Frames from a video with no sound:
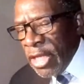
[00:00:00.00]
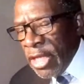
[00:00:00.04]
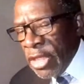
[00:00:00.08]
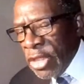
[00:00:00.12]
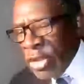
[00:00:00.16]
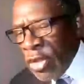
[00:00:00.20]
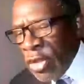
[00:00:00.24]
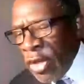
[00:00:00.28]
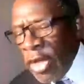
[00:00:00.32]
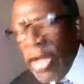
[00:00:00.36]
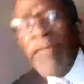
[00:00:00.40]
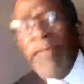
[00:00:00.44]

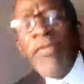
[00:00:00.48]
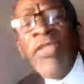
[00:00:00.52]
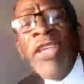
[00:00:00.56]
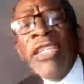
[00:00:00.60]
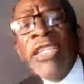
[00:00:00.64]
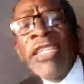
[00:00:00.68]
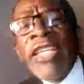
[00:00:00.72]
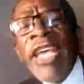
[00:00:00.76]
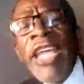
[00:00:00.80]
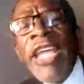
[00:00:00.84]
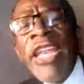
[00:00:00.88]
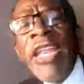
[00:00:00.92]
So if
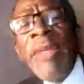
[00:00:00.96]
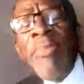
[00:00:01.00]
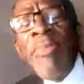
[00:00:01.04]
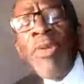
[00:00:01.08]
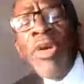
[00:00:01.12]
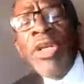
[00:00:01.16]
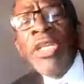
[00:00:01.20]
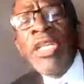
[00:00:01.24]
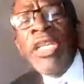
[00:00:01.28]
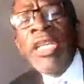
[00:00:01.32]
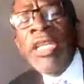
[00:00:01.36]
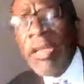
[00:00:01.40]
there's
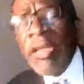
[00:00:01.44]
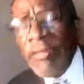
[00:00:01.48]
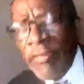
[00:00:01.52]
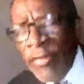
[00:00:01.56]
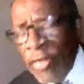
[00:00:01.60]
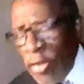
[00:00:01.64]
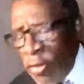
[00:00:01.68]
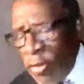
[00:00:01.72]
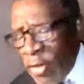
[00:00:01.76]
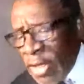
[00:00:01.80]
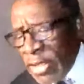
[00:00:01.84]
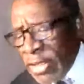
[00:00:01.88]
anybody,
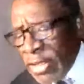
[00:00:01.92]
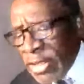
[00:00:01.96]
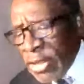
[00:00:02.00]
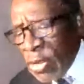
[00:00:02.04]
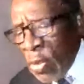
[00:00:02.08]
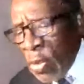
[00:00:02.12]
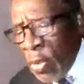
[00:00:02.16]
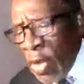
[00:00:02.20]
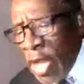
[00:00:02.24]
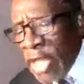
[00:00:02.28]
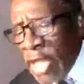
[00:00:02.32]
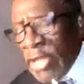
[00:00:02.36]
viewers,
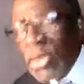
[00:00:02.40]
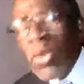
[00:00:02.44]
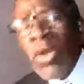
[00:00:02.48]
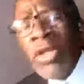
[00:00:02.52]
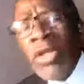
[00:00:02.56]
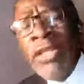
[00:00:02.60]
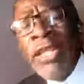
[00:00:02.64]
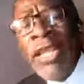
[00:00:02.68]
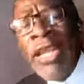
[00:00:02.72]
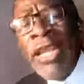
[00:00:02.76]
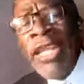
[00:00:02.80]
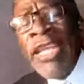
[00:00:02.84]
who has
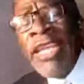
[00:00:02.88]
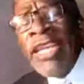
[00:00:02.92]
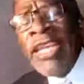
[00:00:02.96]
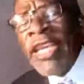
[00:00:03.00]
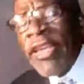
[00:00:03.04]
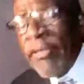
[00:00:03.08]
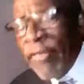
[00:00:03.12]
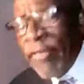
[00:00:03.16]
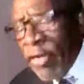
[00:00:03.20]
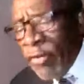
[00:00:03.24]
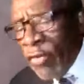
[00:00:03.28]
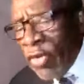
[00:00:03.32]
got the link,
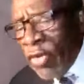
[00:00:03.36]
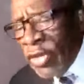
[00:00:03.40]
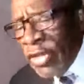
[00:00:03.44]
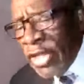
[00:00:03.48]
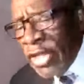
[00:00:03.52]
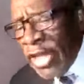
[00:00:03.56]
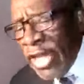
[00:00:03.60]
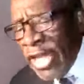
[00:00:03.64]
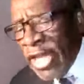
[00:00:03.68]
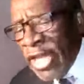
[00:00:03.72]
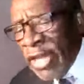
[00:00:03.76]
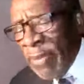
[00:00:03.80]
if you've got
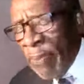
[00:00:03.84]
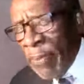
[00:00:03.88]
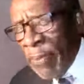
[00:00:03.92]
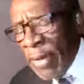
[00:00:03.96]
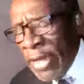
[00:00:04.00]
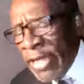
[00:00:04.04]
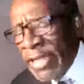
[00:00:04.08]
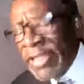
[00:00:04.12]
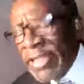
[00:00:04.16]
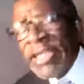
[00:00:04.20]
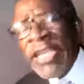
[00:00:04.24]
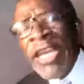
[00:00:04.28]
the link,
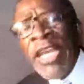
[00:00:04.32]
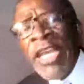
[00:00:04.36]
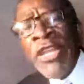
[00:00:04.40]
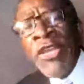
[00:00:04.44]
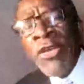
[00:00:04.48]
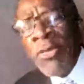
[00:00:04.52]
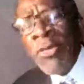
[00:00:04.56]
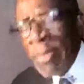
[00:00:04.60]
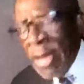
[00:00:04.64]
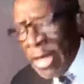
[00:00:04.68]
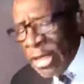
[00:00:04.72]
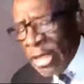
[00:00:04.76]
please can
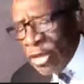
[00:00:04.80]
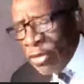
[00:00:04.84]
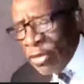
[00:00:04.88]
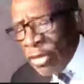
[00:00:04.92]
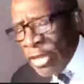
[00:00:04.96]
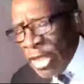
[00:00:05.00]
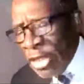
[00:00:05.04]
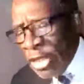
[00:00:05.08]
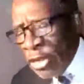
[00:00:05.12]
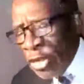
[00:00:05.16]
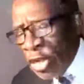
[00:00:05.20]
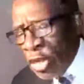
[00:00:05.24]
you make sure
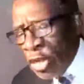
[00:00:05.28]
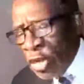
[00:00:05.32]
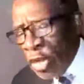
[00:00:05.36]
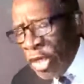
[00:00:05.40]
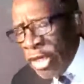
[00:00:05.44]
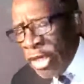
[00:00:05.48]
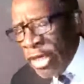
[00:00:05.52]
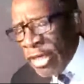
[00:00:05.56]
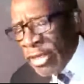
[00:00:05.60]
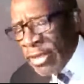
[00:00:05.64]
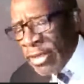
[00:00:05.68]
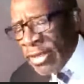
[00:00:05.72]
that you
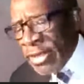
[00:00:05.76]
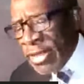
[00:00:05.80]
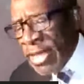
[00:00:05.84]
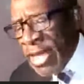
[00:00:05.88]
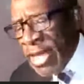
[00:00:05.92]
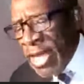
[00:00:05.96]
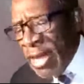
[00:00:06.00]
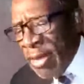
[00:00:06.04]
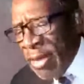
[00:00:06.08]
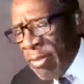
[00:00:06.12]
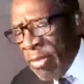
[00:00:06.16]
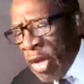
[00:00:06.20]
join us,
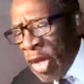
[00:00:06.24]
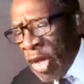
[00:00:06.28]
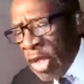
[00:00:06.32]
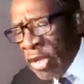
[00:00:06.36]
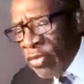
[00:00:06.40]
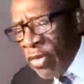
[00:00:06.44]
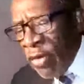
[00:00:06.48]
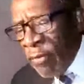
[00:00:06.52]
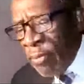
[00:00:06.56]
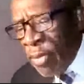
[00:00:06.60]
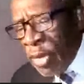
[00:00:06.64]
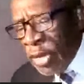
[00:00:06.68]
because
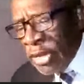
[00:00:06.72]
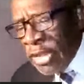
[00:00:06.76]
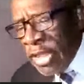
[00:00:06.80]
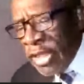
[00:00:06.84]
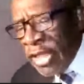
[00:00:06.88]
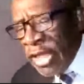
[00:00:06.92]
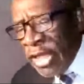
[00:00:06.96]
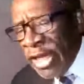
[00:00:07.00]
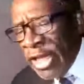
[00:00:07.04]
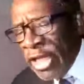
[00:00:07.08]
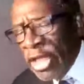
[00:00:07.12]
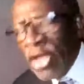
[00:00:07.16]
we've posted
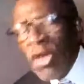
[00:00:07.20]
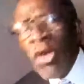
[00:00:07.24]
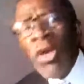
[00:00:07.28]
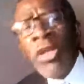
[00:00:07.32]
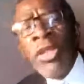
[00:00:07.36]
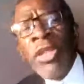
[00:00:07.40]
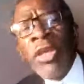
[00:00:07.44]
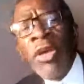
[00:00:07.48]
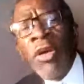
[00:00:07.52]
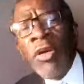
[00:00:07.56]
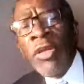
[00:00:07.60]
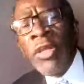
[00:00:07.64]
the link
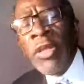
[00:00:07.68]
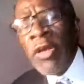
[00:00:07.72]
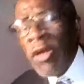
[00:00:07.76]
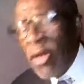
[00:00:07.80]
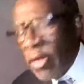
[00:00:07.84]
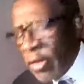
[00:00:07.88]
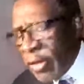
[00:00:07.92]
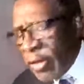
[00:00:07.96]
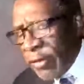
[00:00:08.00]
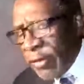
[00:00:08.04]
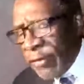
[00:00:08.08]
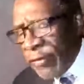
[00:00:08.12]
on
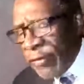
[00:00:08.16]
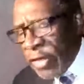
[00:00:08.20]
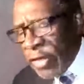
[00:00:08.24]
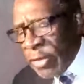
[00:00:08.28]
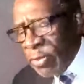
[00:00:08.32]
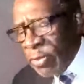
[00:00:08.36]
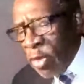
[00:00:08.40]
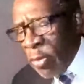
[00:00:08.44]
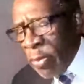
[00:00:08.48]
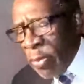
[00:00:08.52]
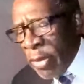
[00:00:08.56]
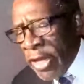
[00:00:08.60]
the
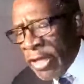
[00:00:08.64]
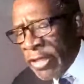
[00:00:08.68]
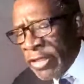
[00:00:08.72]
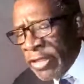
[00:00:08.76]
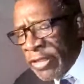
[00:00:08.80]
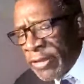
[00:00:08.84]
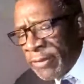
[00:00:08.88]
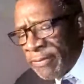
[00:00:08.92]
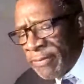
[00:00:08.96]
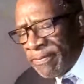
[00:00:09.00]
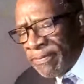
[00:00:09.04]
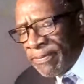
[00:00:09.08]
Facebook
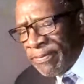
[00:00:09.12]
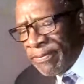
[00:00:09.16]
page.